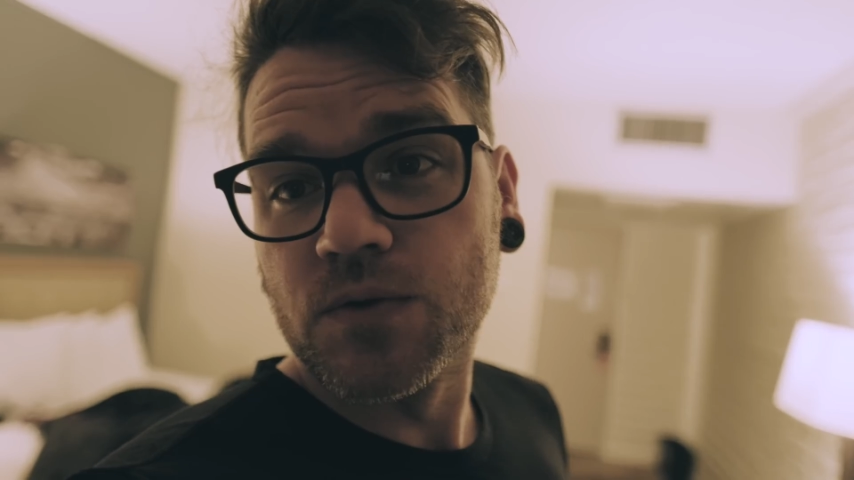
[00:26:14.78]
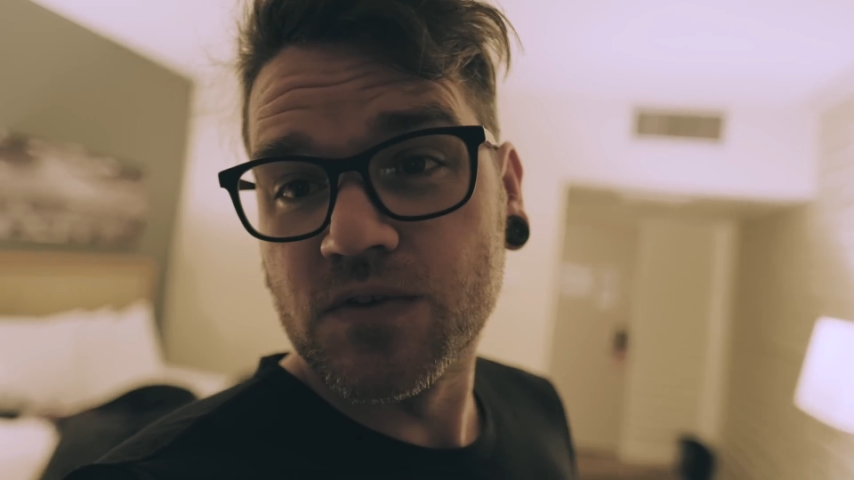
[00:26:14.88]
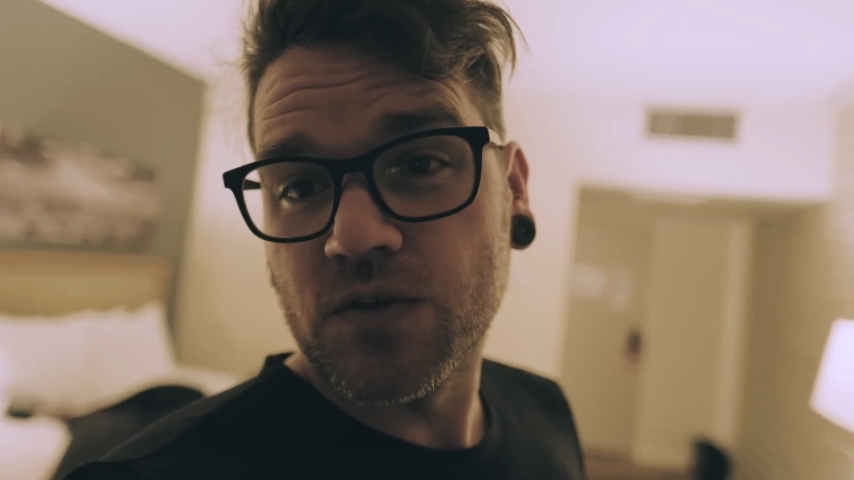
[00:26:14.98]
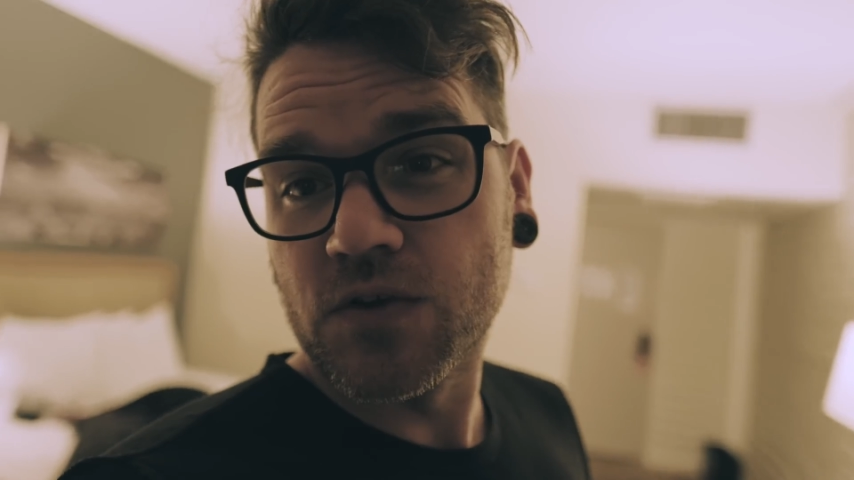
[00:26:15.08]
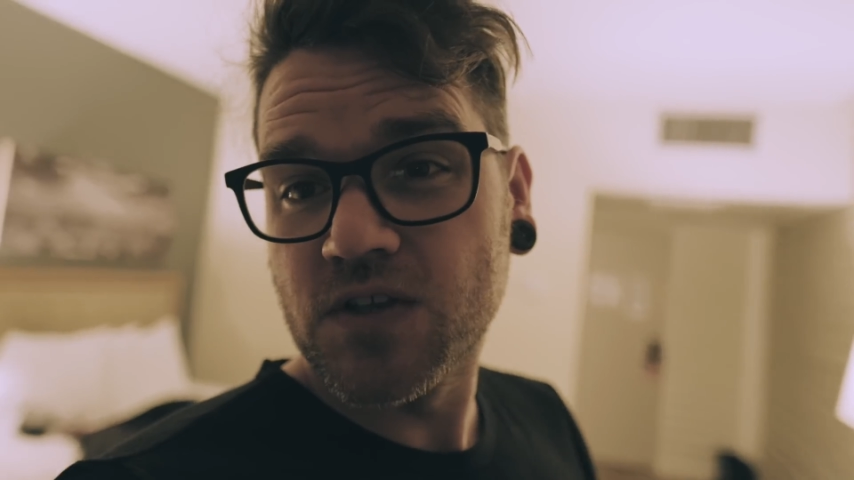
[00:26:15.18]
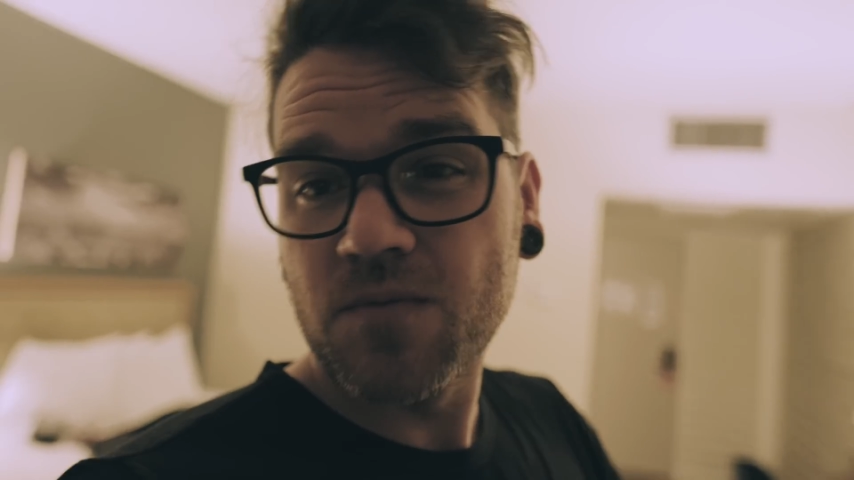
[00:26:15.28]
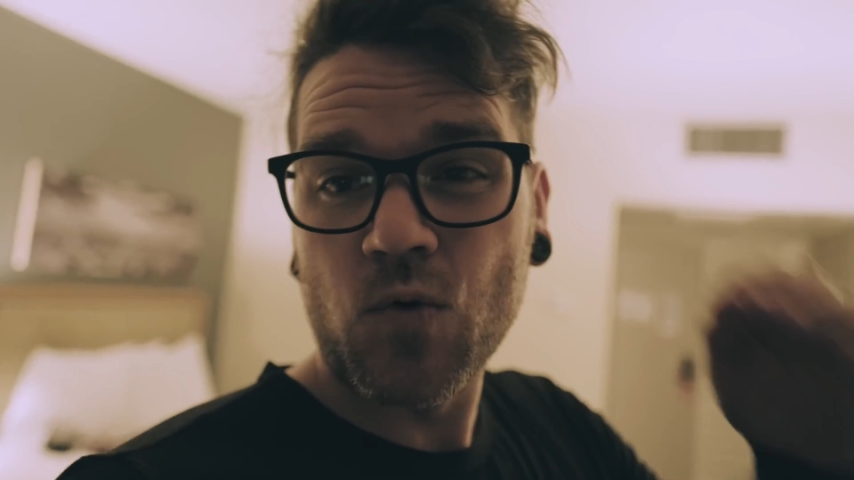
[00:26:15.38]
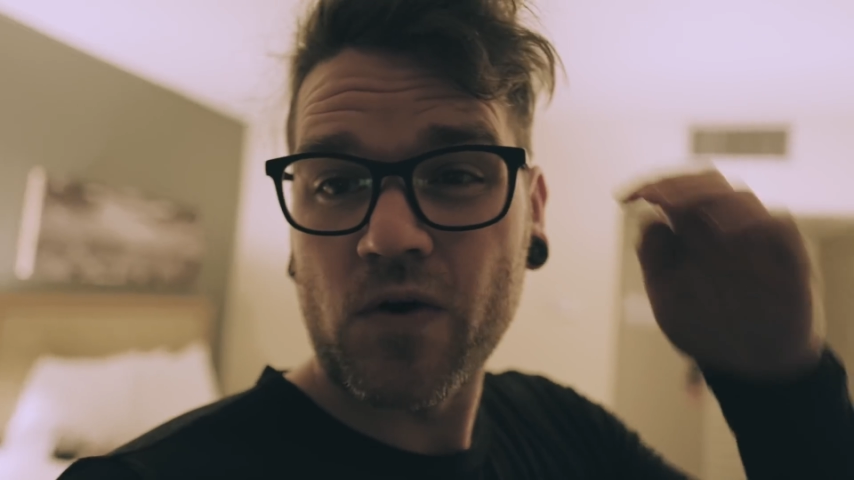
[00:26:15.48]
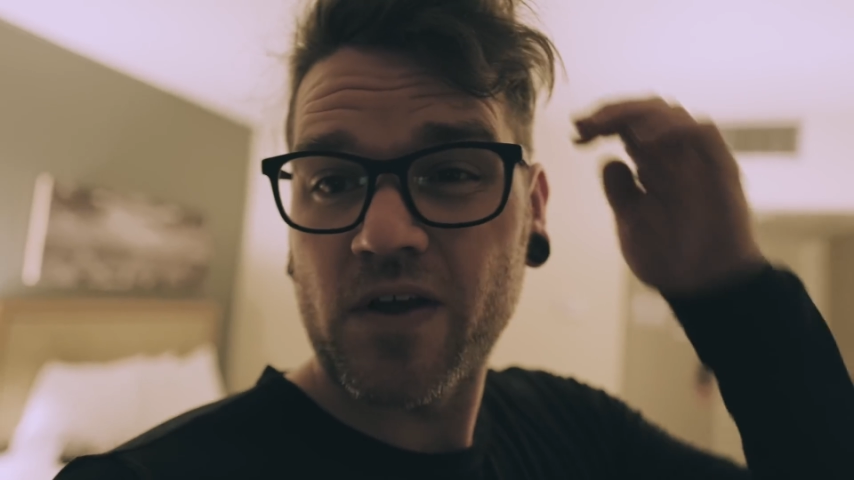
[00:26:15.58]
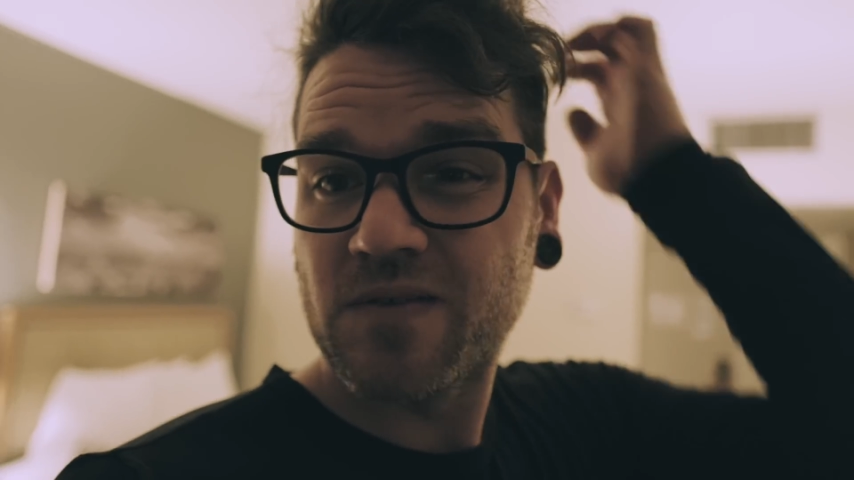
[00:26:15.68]
it's Thursday
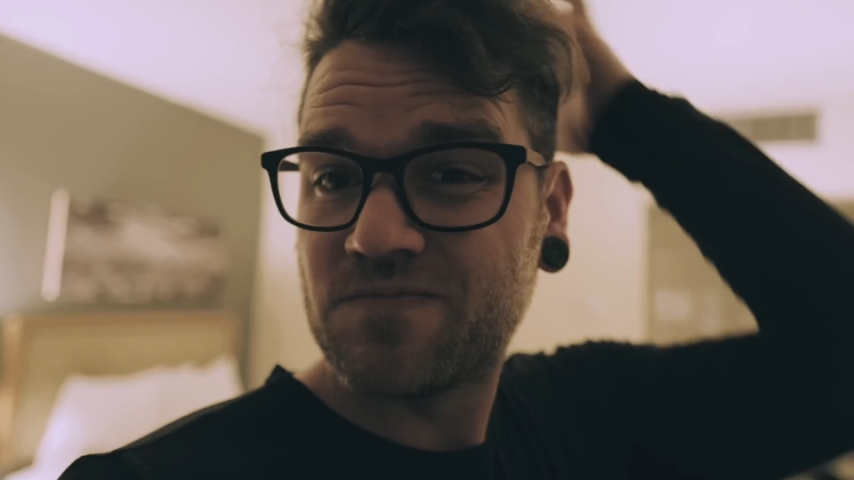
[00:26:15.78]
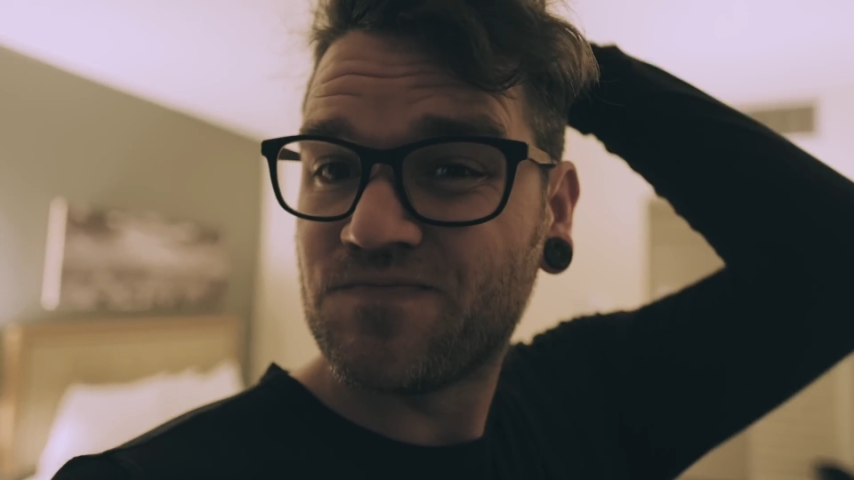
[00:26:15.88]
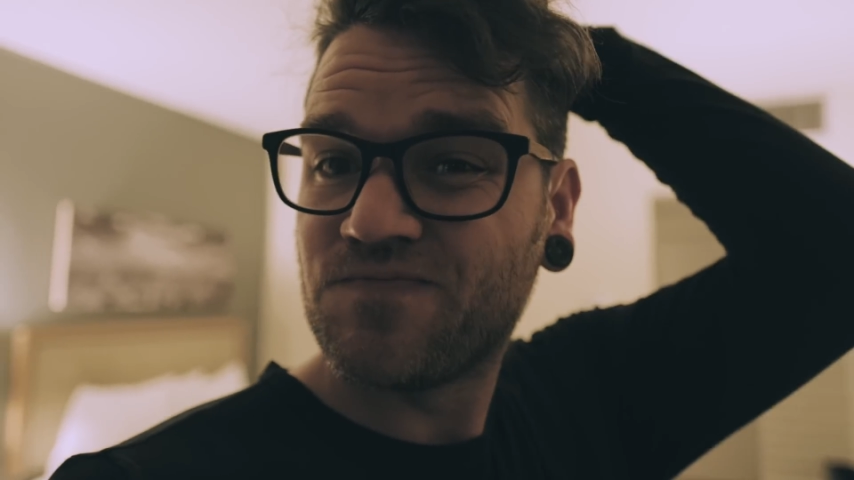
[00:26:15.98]
morning,